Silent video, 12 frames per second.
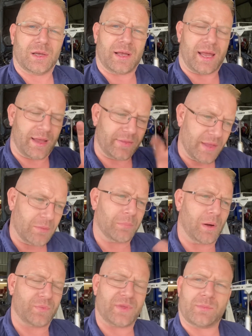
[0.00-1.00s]
and then
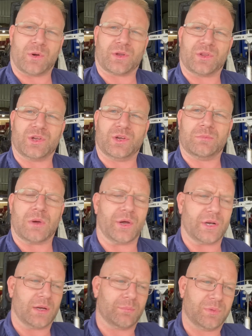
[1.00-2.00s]
bolt them onto the new
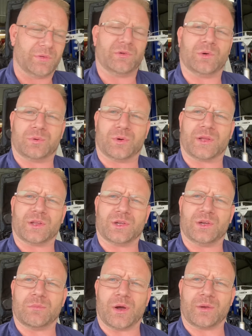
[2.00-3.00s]
motor before putting the
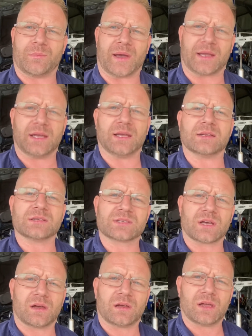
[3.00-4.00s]
new motor back in.
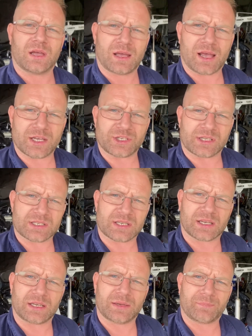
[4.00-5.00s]
So as you can
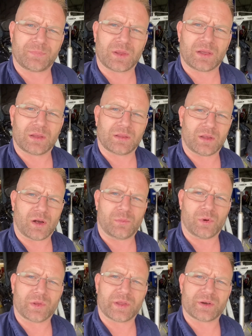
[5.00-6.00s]
see, the old
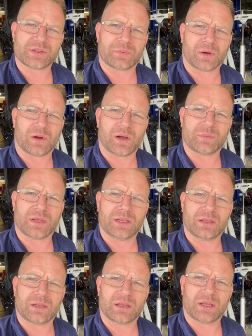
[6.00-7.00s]
boy there is behind me.
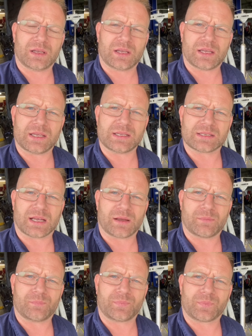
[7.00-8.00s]
He's
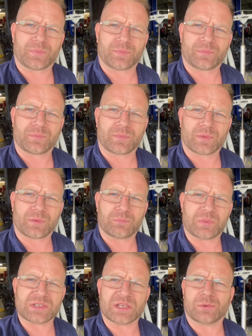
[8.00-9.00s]

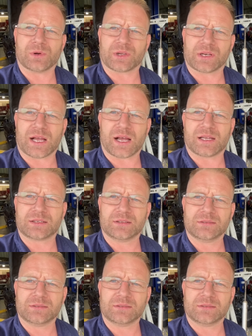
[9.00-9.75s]
busy working hard.